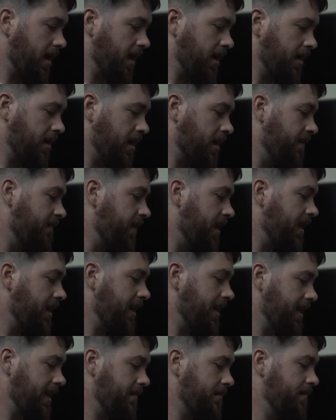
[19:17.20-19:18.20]
a, an event
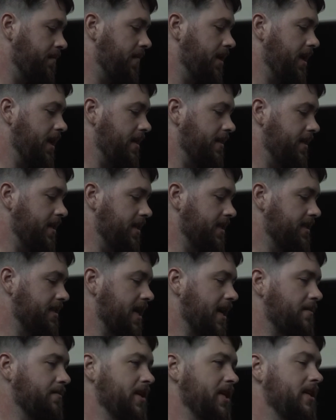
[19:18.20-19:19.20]
name and then a
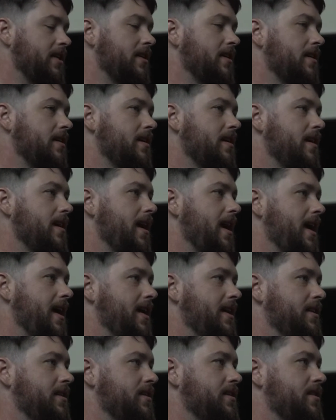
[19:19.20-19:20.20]
segment.
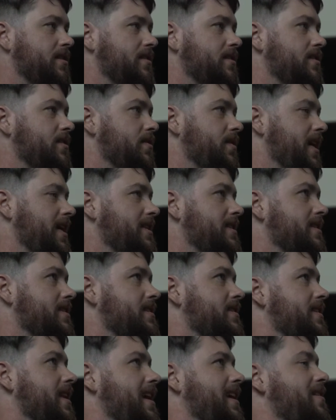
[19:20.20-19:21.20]
And so
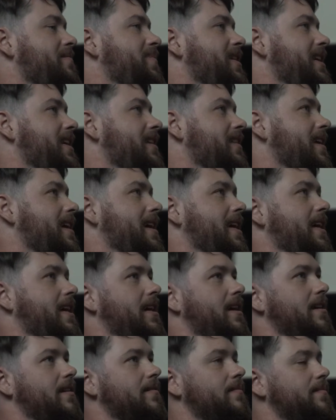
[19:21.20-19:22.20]
that's, that can be like
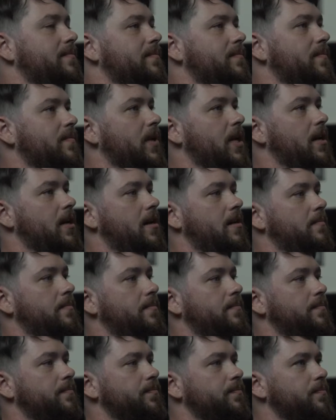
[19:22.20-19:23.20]
um,
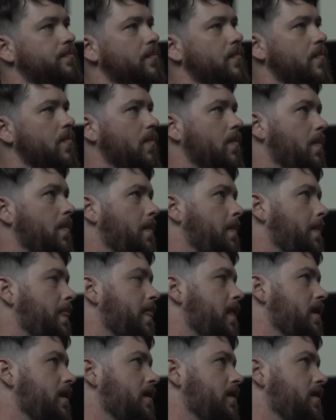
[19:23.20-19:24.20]

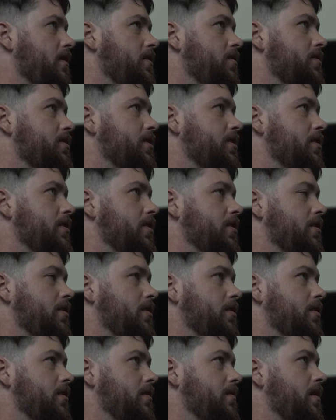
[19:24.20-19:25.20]

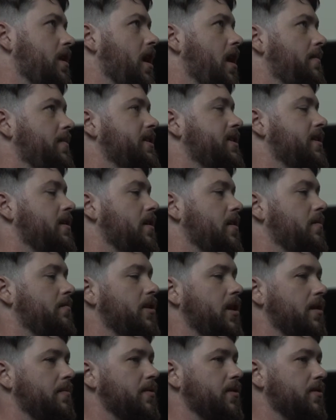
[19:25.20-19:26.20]
user commented on a
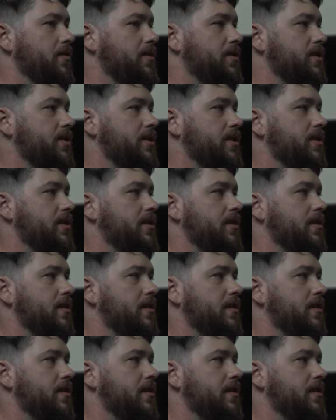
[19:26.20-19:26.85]
blog post,